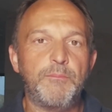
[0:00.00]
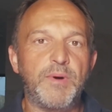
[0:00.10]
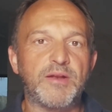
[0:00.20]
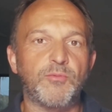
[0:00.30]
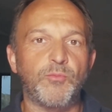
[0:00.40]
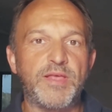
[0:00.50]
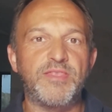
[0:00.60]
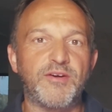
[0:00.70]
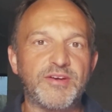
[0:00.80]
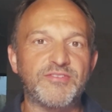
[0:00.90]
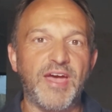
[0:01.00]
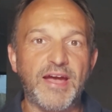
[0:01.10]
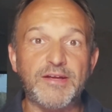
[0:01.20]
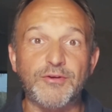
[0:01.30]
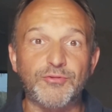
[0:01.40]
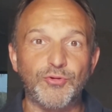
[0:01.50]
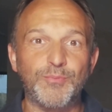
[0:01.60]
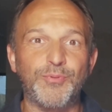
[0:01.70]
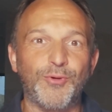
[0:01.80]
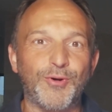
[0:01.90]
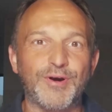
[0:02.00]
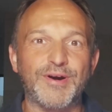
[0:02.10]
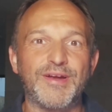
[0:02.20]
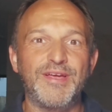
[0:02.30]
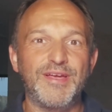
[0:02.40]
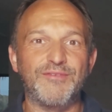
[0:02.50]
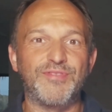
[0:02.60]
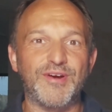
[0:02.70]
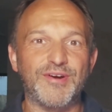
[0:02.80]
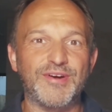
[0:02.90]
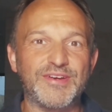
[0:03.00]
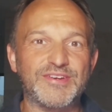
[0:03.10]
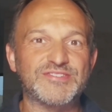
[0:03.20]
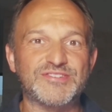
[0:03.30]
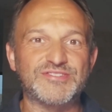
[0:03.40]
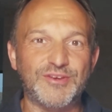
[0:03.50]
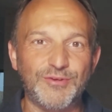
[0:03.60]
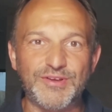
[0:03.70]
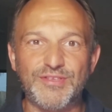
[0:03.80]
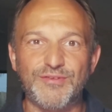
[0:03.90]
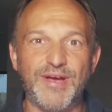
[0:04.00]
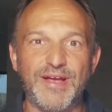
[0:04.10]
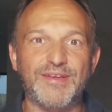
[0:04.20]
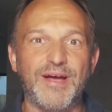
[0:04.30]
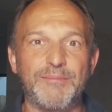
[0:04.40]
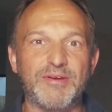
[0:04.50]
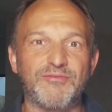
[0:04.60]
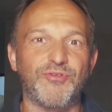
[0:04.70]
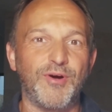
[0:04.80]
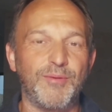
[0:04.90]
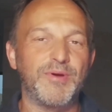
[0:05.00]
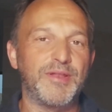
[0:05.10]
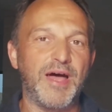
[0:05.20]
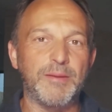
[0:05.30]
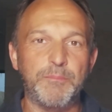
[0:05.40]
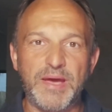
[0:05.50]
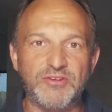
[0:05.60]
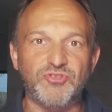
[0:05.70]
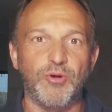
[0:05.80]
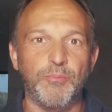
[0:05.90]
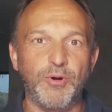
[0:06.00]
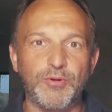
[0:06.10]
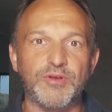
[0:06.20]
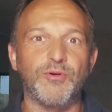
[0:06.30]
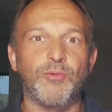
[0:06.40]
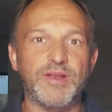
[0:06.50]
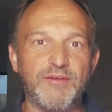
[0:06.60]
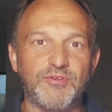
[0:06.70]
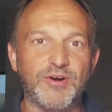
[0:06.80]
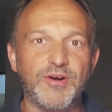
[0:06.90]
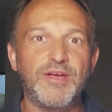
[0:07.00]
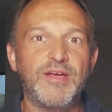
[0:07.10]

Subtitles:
But when there is a hacker group, or if there is a security threat coming from an unpatched component or whatever,